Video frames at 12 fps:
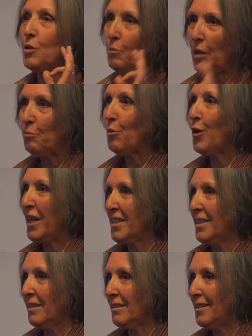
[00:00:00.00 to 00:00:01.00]
be
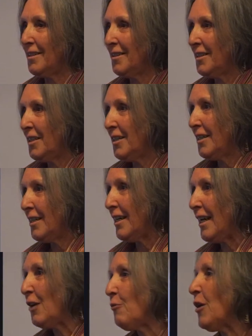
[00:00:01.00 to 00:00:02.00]
present.
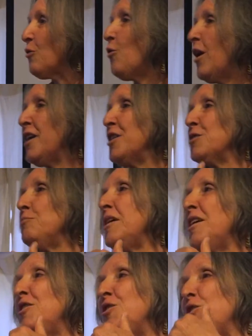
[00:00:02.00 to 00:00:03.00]
And it requires
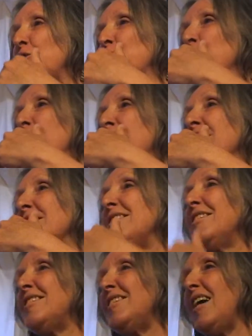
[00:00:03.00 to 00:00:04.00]
me to
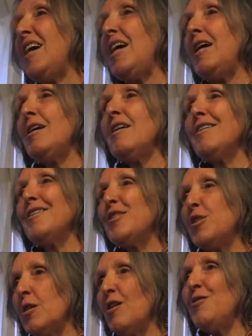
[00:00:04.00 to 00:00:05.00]
stay
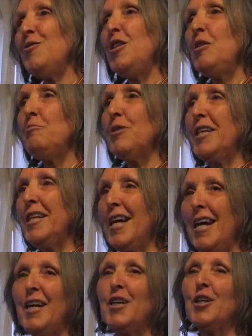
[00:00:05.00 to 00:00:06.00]
so deeply
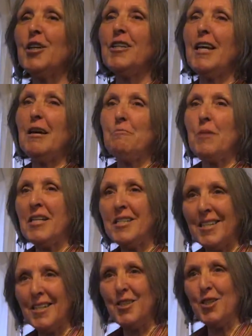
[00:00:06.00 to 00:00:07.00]
anchored at my
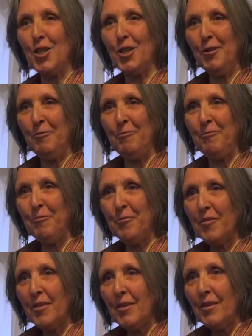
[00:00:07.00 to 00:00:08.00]
center
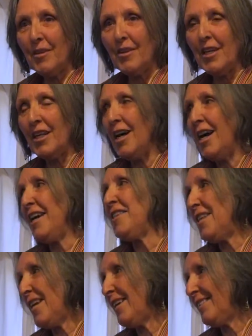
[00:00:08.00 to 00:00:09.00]
that I
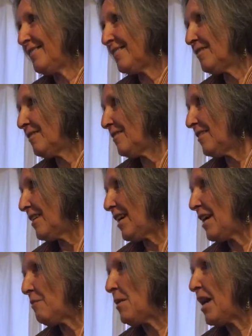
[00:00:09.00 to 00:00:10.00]
then
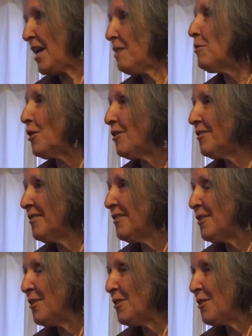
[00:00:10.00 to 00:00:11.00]
am able
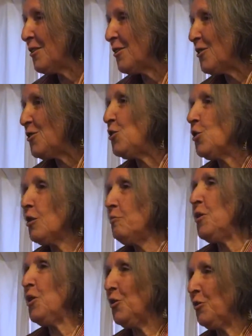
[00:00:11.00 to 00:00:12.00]
to
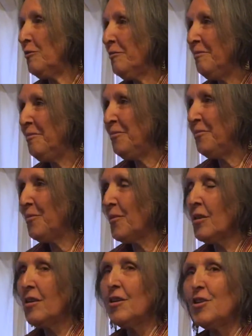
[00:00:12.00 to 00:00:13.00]
commune,
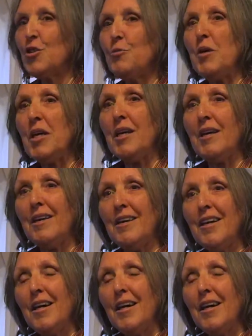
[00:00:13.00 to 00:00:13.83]
to be